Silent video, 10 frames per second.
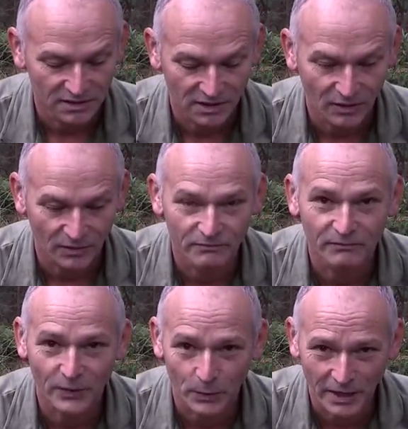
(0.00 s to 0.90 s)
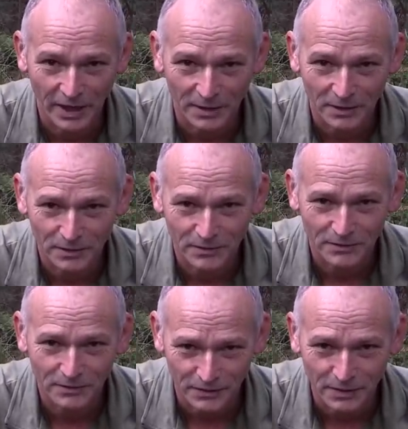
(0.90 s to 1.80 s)
Now I fell down a
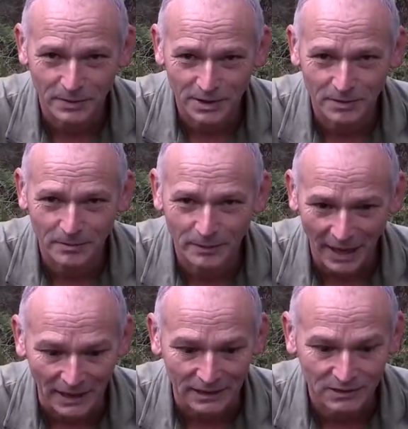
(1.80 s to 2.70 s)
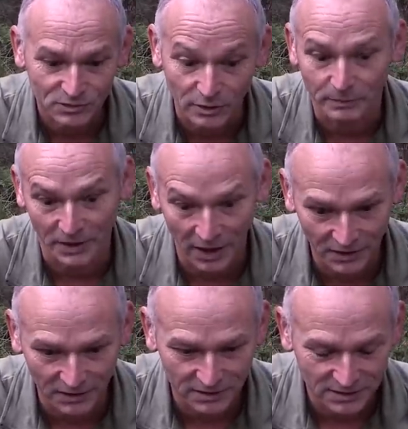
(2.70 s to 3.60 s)
3 meter bank, tripped
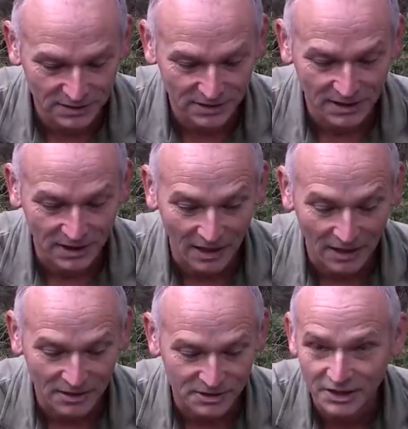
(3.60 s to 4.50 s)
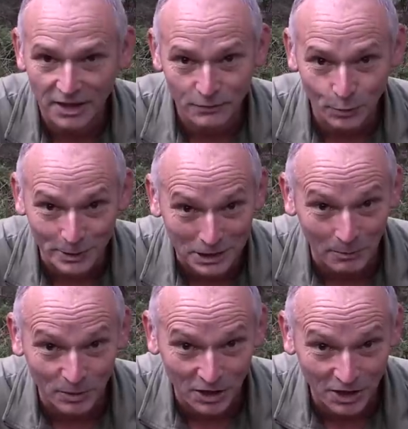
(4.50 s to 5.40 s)
down it, and saved all my
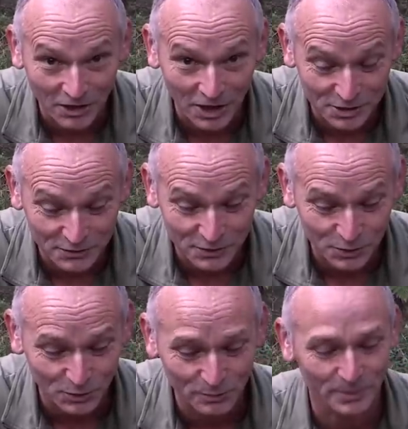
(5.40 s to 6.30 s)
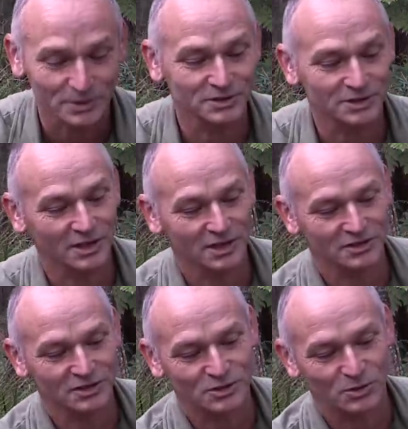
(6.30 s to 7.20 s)
camera gear, that's for sure, but
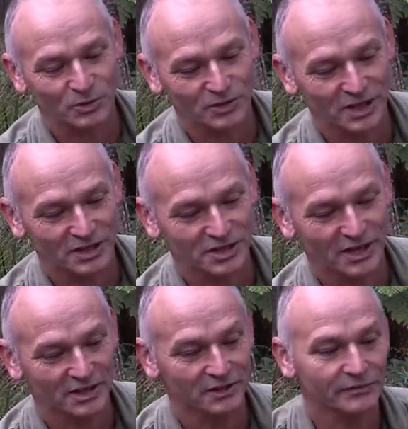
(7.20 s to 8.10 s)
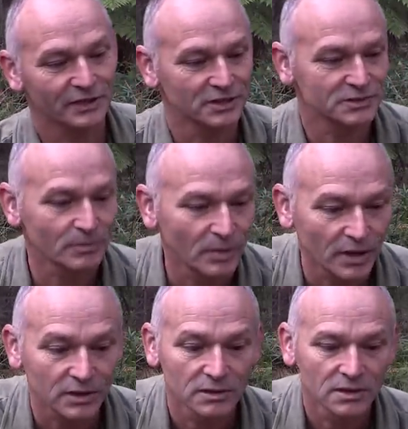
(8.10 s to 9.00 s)
just caught the edge of that and it flexed and broke.